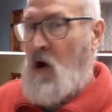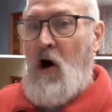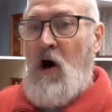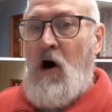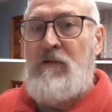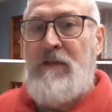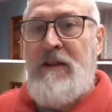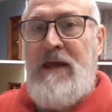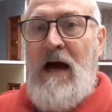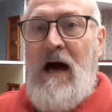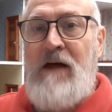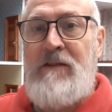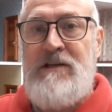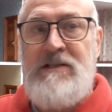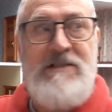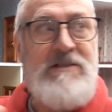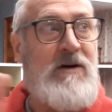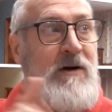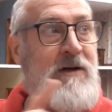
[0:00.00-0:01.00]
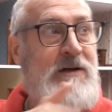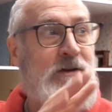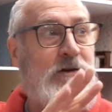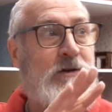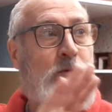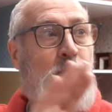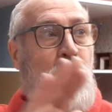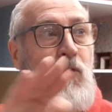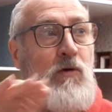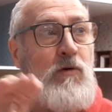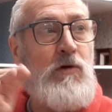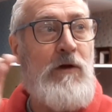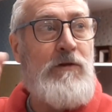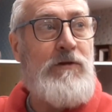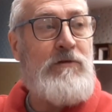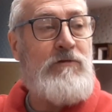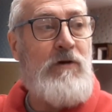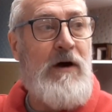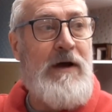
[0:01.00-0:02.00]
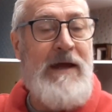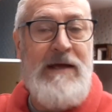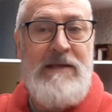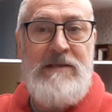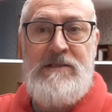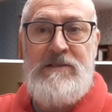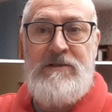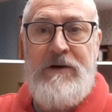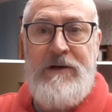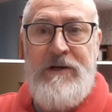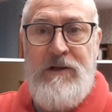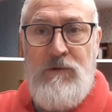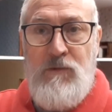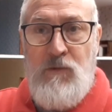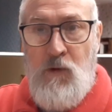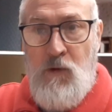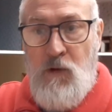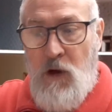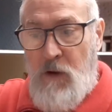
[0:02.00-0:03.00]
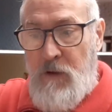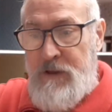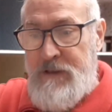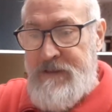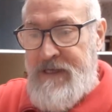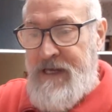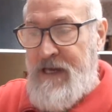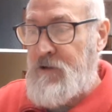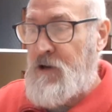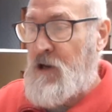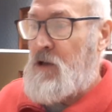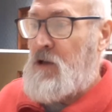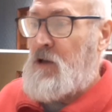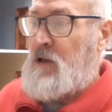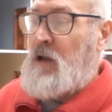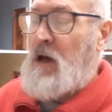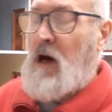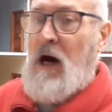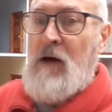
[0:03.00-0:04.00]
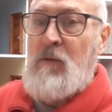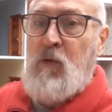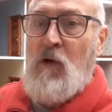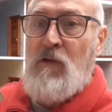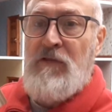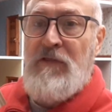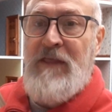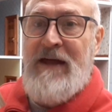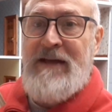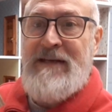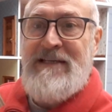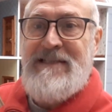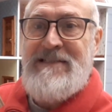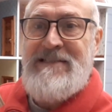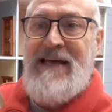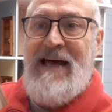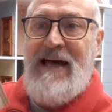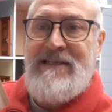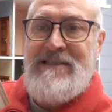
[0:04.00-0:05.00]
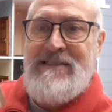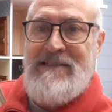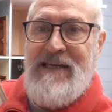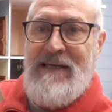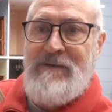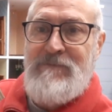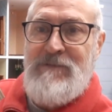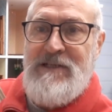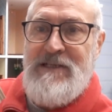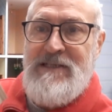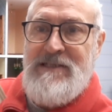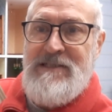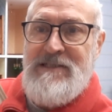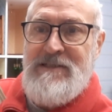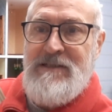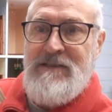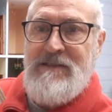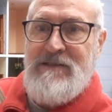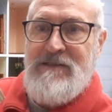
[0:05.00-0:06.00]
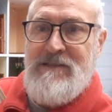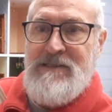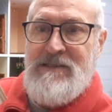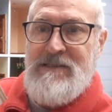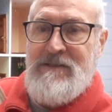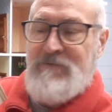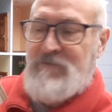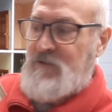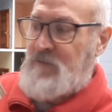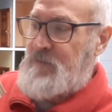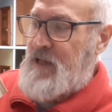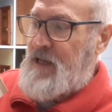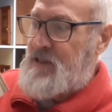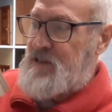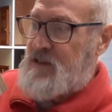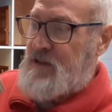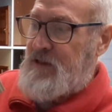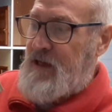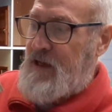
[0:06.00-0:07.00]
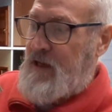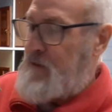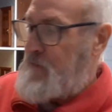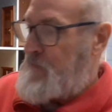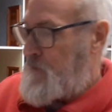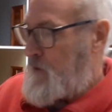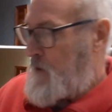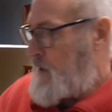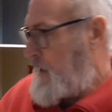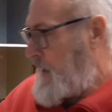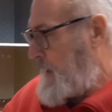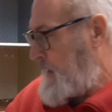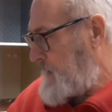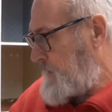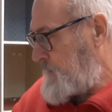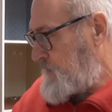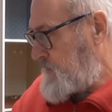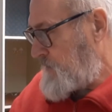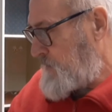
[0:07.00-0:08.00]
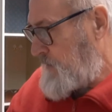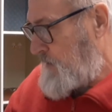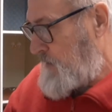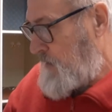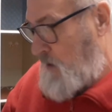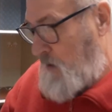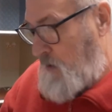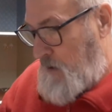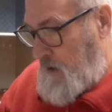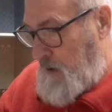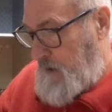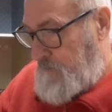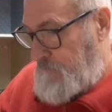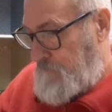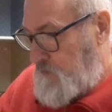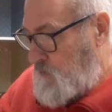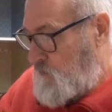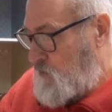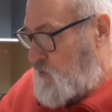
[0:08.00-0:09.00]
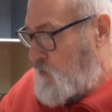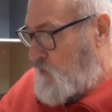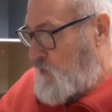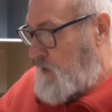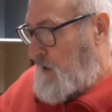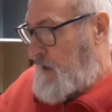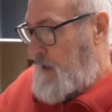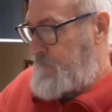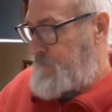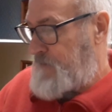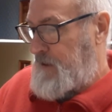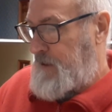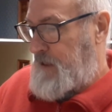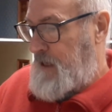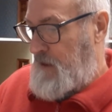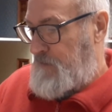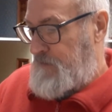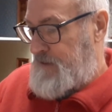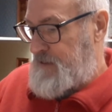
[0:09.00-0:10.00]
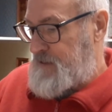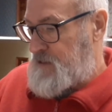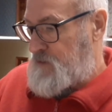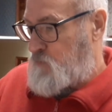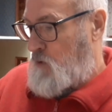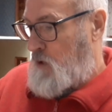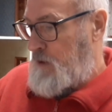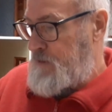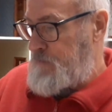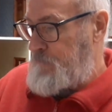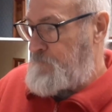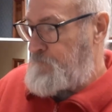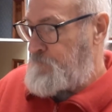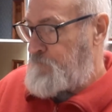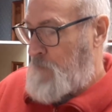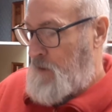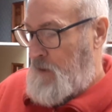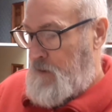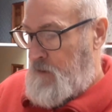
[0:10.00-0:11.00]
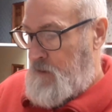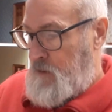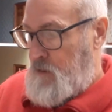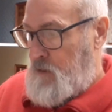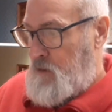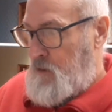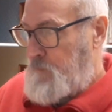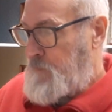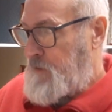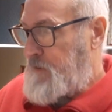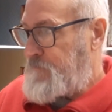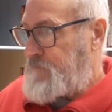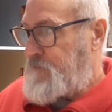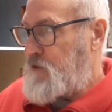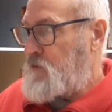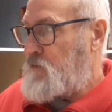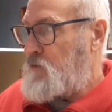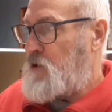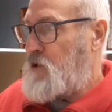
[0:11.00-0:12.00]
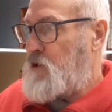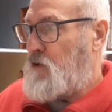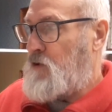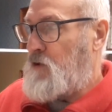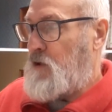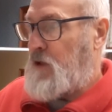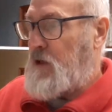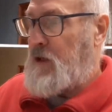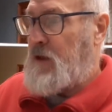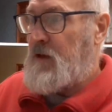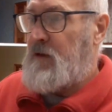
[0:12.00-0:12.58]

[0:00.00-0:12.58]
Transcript: on the other side of the wall, on the right hand side of the wall going down, I want that exact same distance from there to there. And if you look, I haven't cut this one, but if you look,